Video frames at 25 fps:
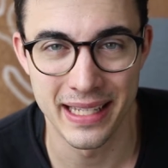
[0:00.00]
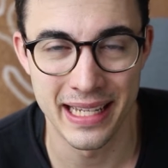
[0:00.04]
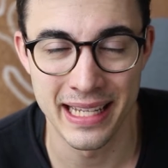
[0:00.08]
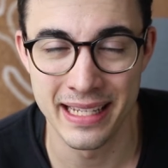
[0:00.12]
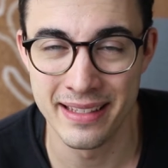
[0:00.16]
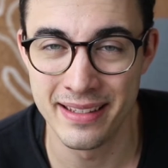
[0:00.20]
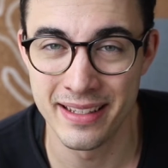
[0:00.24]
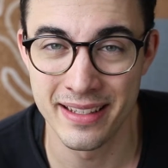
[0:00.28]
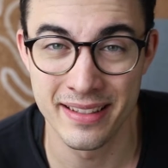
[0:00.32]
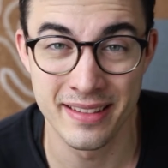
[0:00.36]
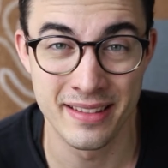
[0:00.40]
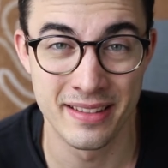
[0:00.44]

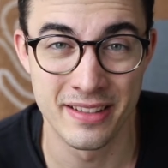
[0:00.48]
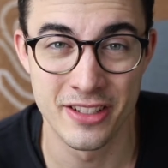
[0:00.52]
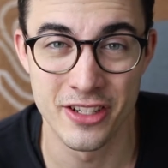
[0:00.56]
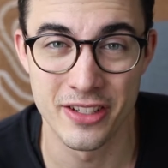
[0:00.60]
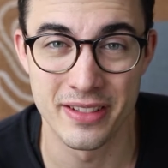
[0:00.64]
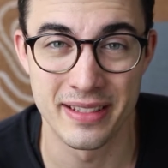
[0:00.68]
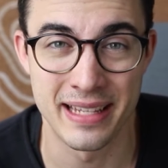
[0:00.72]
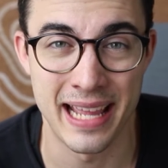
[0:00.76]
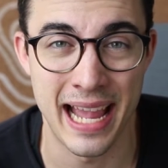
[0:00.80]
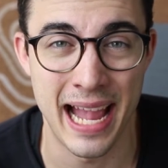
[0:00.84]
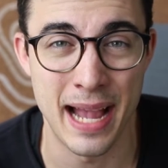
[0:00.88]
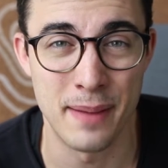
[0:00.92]
It doesn't
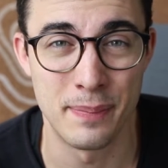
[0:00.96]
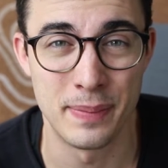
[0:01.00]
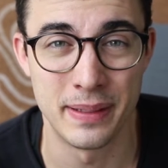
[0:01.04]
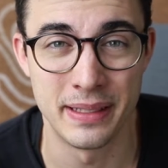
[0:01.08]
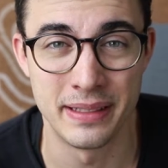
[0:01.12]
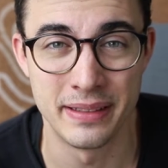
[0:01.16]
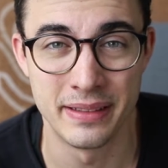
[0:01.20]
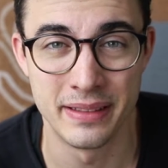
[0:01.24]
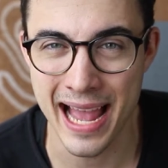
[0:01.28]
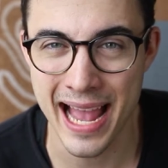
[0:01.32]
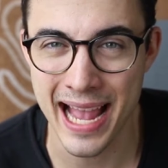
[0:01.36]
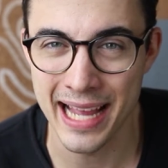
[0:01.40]
just
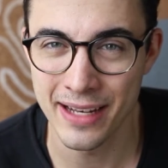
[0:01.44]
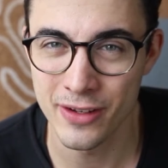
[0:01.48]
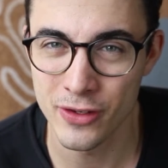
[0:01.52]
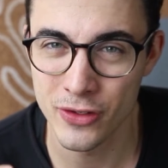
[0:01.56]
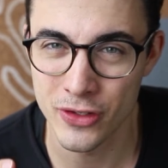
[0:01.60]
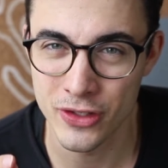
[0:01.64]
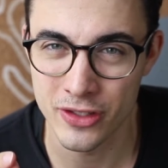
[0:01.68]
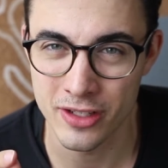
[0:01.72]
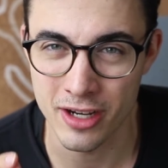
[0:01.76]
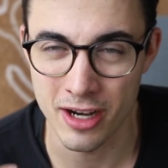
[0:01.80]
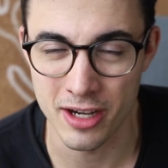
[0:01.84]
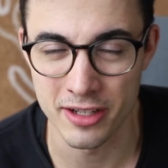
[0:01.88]
happen. I had
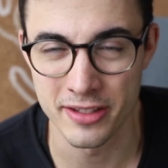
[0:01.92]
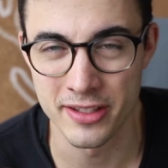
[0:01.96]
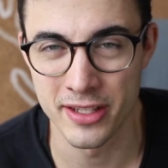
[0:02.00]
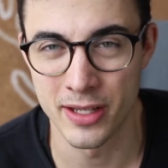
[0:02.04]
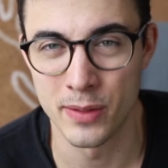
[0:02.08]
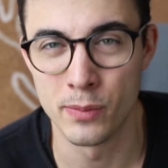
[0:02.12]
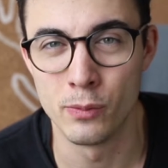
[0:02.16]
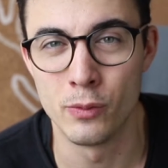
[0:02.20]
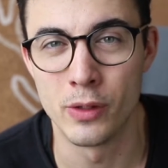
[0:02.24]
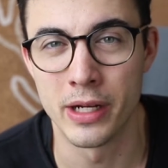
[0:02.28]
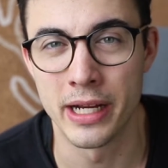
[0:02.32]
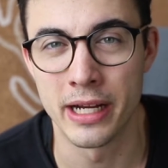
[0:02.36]
to start
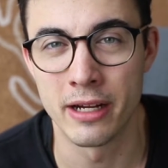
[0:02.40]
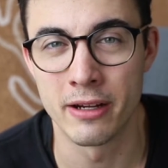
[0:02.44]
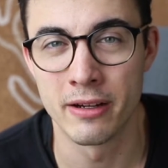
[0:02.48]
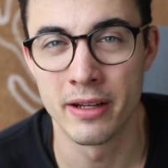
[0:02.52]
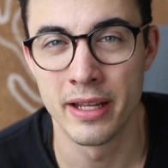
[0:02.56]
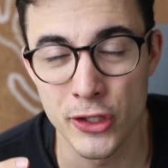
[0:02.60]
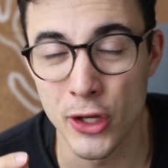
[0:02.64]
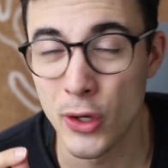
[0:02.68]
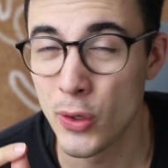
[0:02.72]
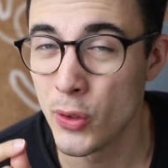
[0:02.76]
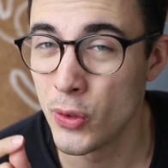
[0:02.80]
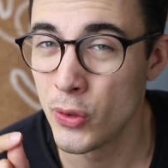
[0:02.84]

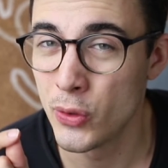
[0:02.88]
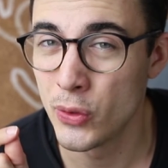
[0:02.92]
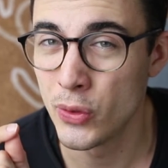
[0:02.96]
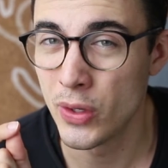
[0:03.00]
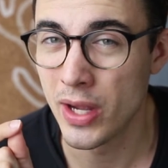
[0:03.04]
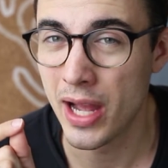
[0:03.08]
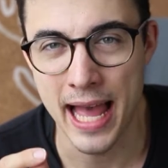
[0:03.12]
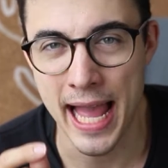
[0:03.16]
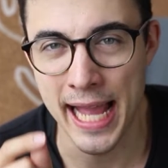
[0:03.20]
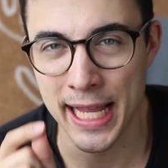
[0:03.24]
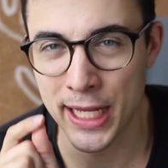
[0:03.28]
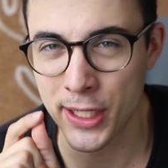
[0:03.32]
somewhere,
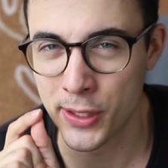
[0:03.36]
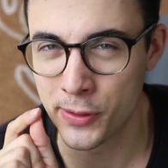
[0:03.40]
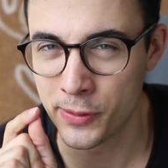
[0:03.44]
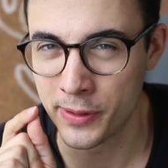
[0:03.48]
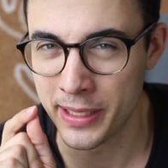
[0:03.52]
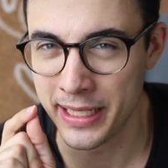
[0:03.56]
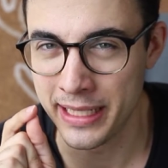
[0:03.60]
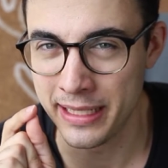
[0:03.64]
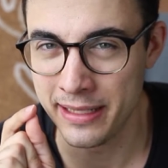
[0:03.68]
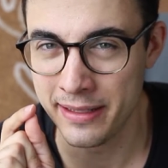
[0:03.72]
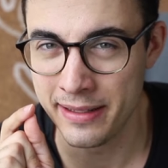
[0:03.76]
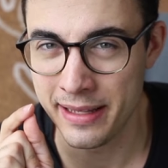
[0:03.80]
so I
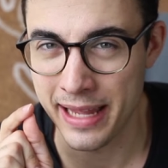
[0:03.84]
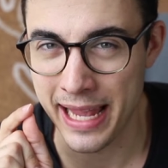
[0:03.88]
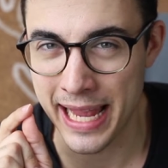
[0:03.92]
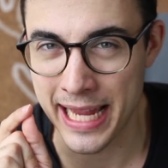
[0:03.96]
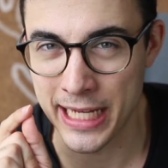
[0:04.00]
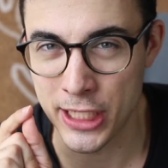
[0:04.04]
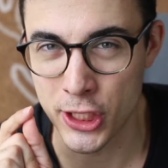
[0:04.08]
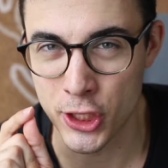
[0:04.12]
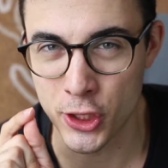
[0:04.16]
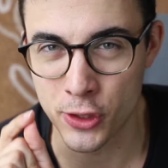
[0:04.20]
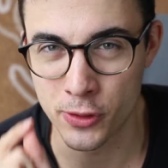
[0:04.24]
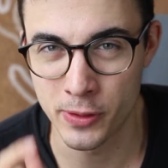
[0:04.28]
created
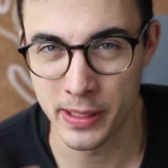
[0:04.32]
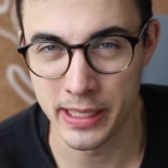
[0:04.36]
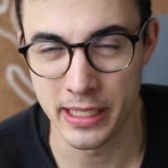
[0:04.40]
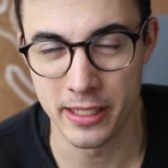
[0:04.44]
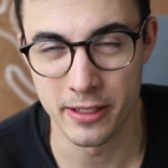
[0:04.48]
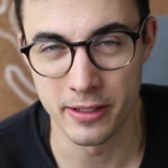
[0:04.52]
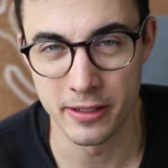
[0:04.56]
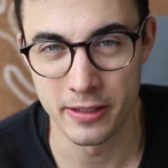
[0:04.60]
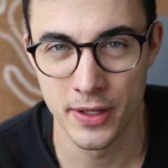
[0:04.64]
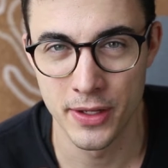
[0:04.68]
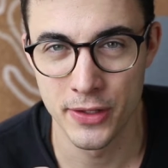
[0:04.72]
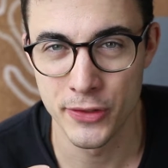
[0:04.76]
a
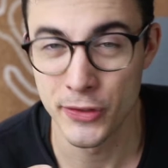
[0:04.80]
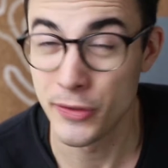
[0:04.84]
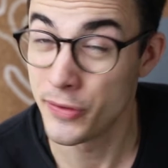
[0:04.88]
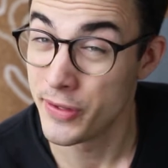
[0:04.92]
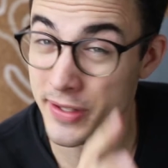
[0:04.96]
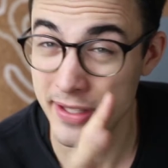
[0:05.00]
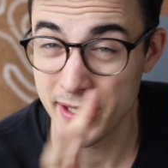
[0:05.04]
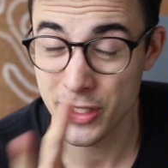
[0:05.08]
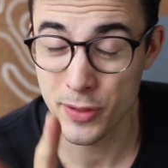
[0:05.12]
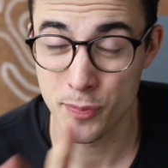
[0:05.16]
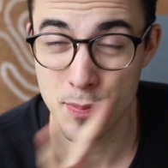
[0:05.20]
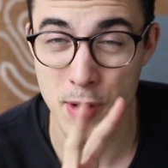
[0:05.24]
trigger. So
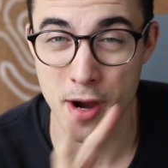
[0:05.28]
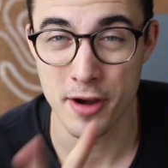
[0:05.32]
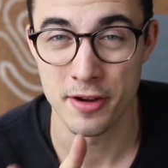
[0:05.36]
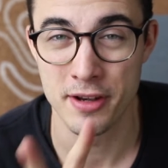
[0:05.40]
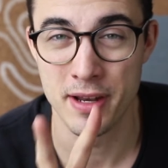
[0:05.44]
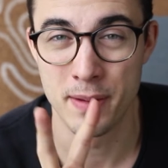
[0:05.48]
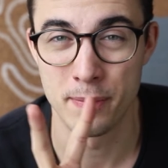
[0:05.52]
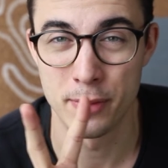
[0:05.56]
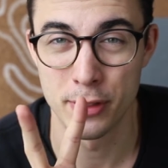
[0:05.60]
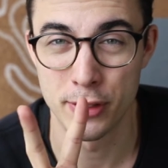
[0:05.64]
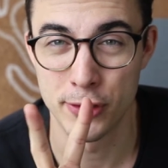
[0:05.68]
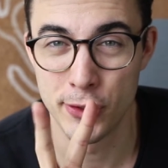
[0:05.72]
this is
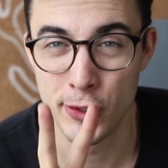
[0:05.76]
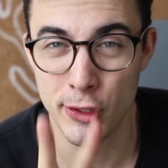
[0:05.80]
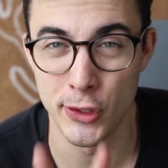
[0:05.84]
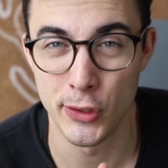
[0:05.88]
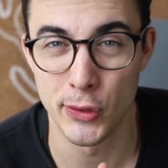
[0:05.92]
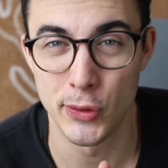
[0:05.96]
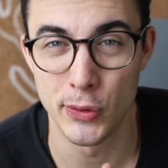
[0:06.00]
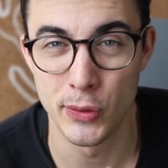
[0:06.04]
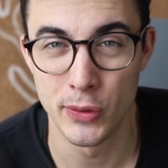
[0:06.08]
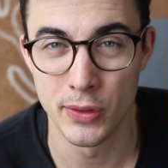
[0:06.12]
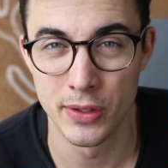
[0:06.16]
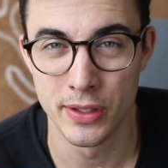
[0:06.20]
part number
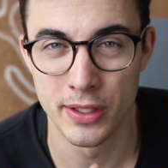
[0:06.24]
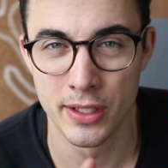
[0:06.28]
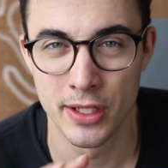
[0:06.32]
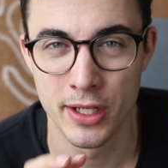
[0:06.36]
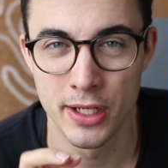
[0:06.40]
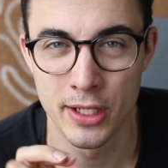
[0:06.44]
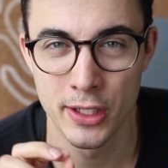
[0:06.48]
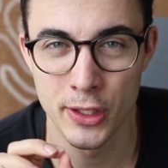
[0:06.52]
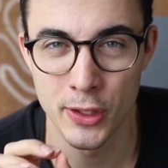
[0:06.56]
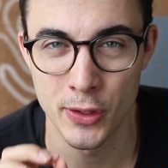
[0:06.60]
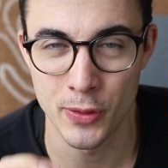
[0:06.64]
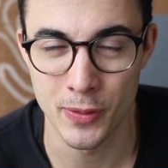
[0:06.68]
two,
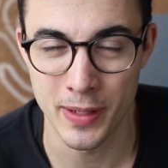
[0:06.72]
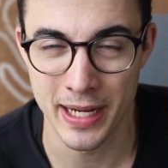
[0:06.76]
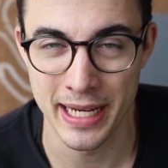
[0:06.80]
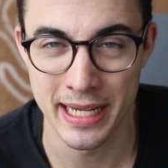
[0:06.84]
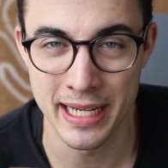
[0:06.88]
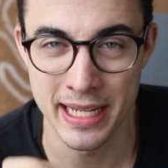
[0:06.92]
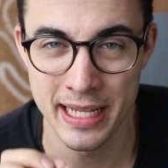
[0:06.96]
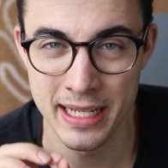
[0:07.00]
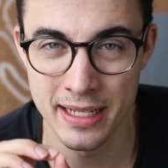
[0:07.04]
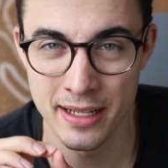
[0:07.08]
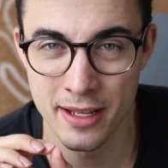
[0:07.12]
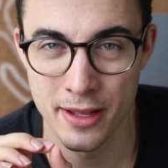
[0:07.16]

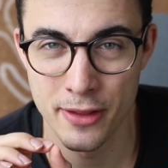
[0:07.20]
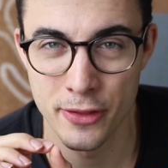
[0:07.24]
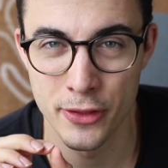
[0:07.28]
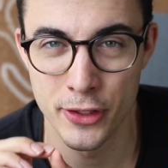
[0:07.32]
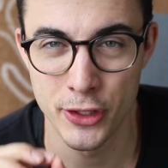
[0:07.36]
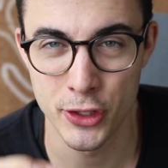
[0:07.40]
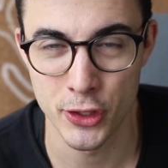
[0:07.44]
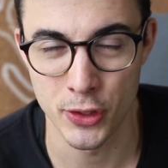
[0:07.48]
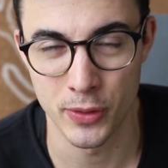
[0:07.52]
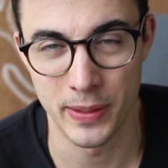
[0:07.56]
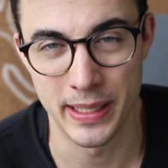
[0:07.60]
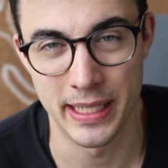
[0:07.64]
creating
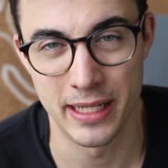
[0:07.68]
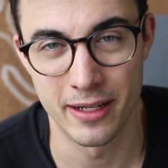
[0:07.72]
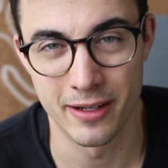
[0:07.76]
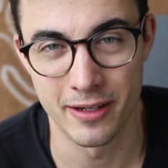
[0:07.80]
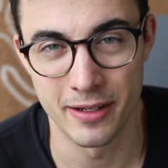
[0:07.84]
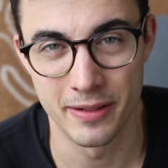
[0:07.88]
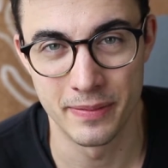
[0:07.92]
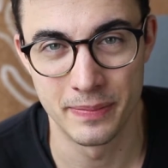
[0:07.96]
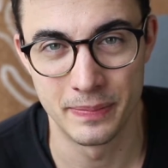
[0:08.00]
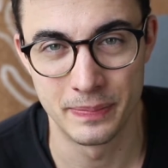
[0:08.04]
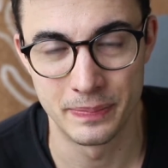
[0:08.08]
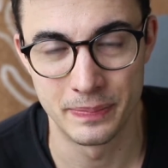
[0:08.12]
the trigger.